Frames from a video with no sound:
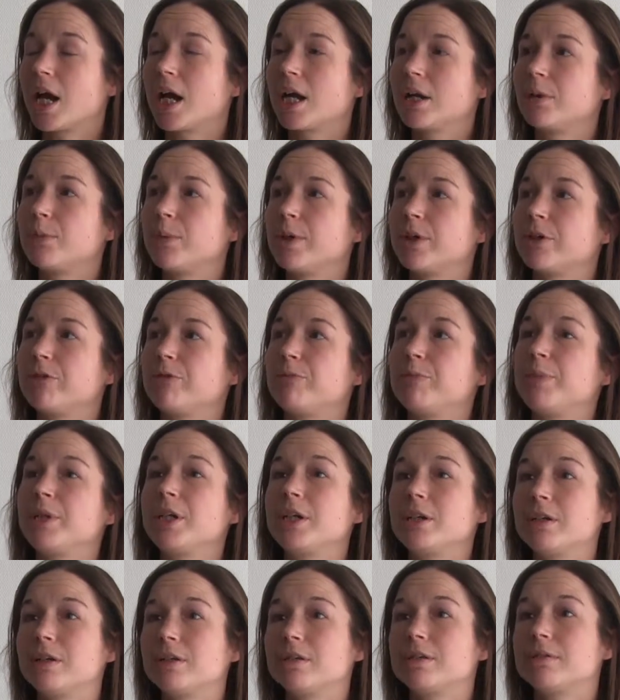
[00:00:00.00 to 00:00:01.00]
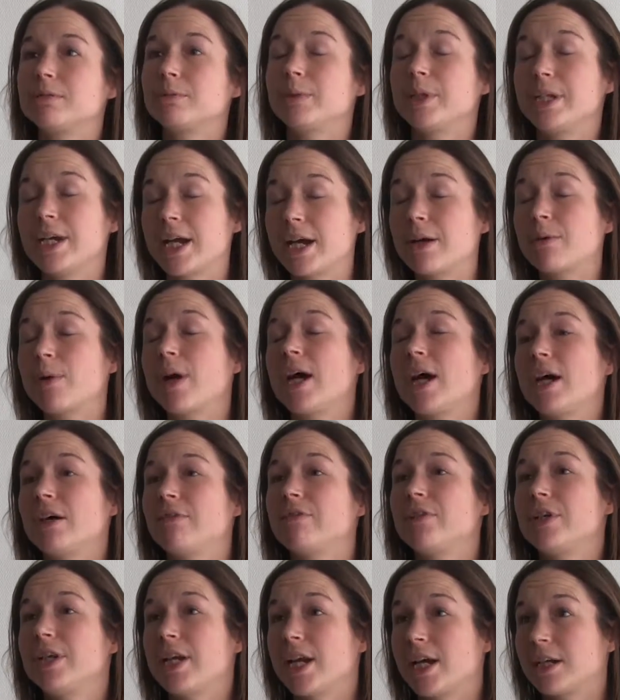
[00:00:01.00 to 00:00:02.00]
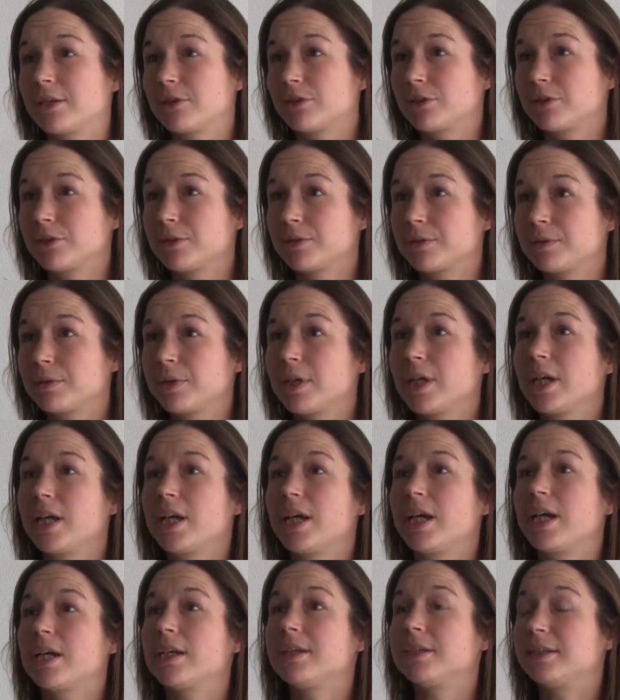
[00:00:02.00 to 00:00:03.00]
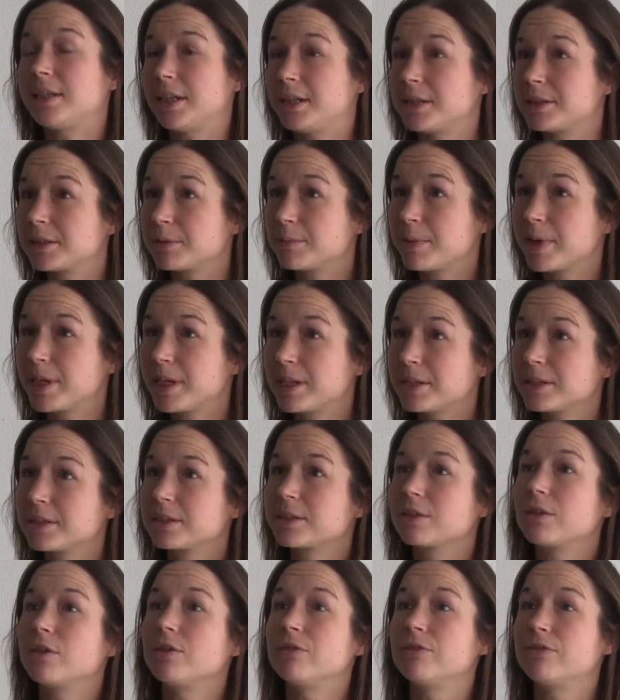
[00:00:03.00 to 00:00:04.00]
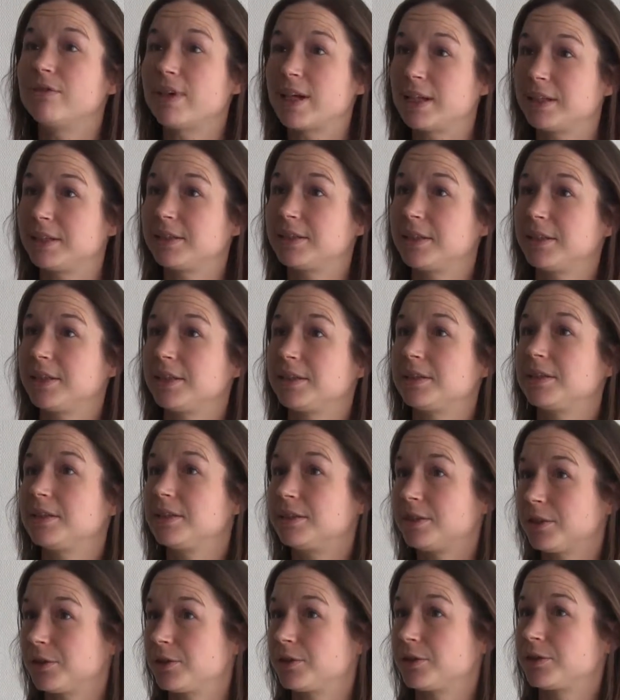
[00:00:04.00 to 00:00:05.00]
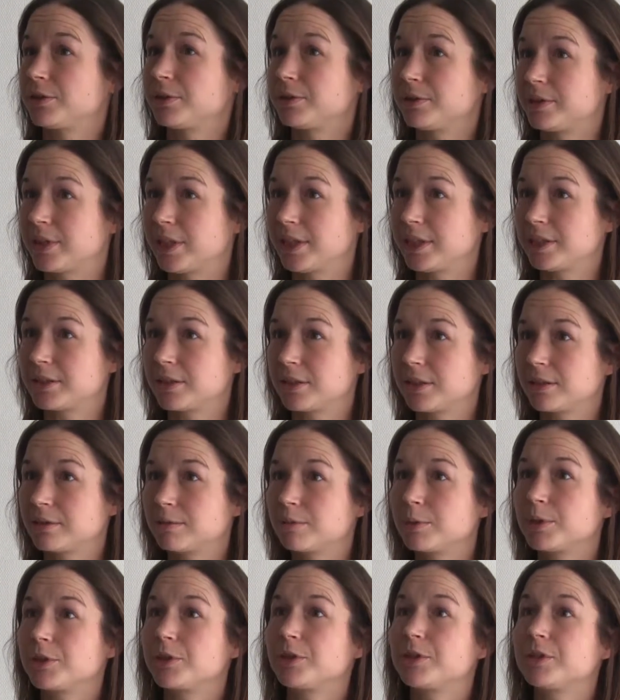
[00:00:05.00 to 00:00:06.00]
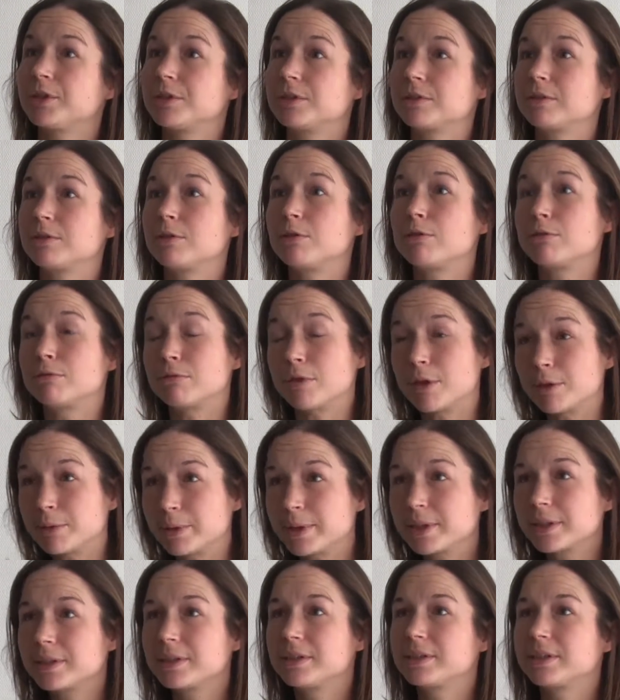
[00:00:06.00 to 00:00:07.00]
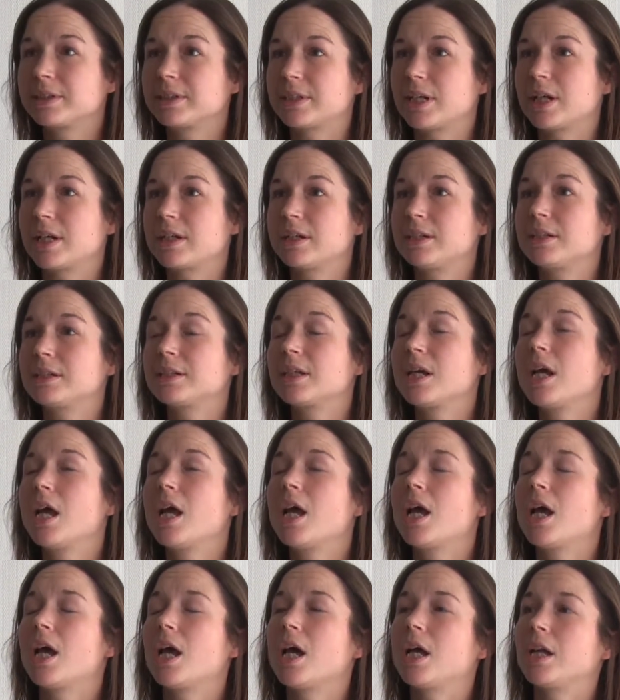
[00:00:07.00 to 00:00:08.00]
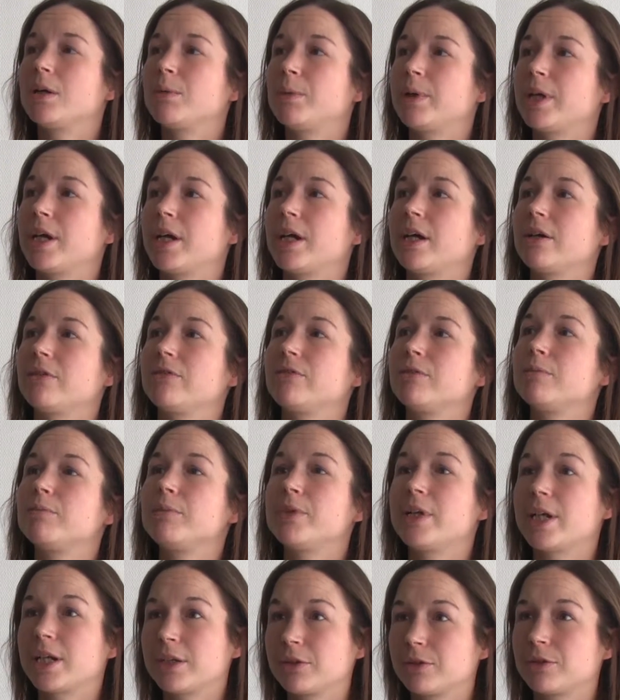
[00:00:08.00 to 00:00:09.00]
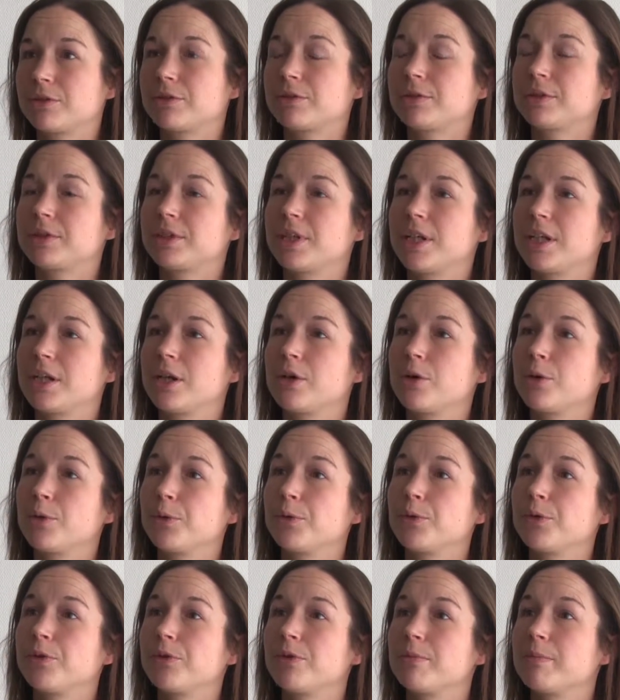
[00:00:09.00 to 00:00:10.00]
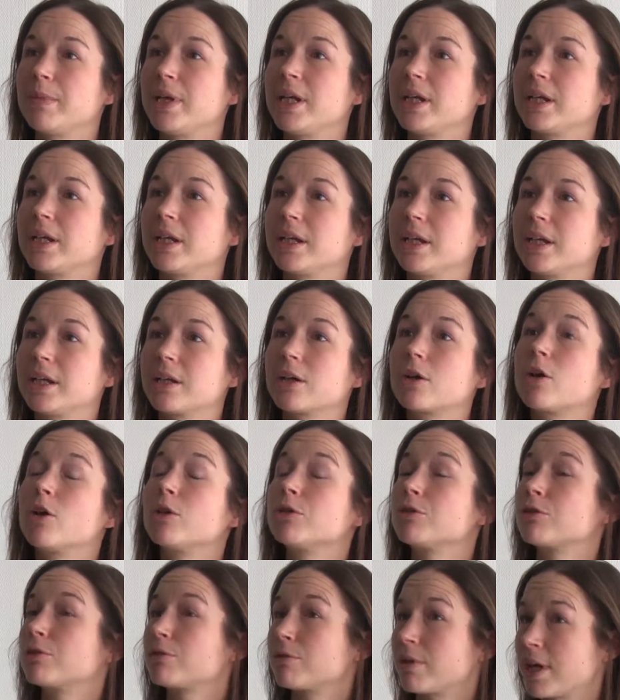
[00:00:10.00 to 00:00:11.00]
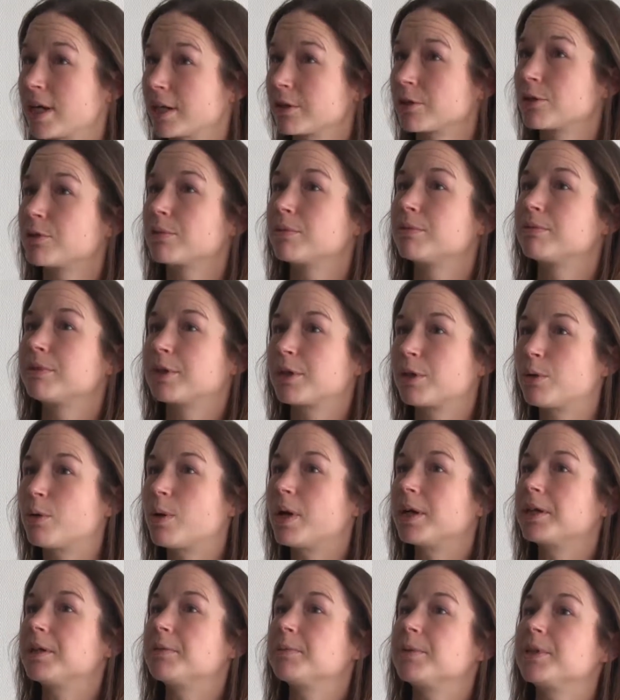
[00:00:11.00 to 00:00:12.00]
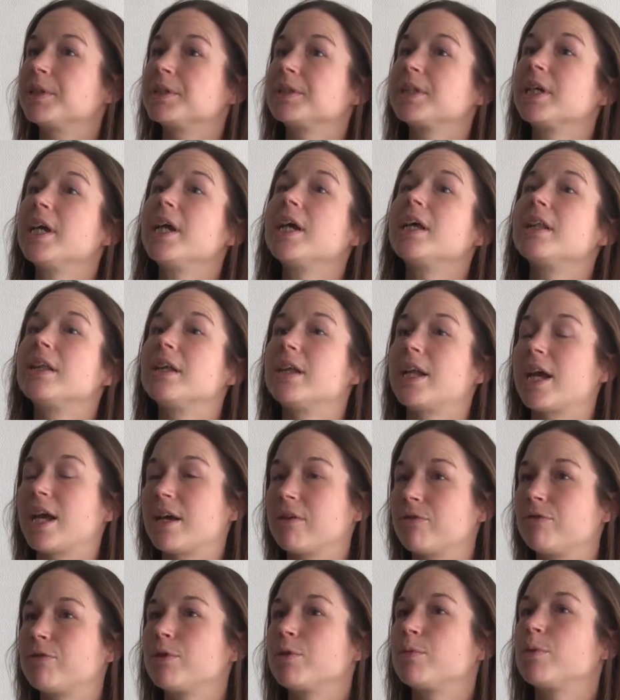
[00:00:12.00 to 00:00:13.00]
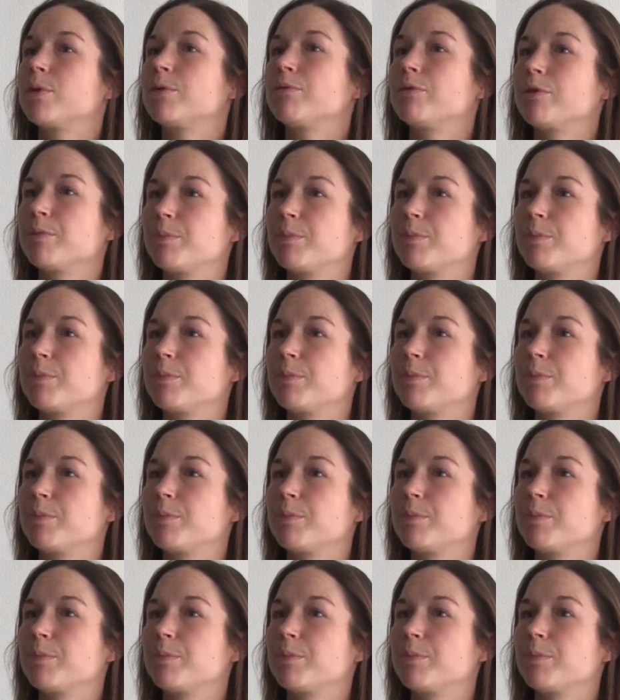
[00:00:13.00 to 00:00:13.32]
And we now have a national database of validated digital data, which is growing in size, and we have national stakeholders making it contractual requirement that everyone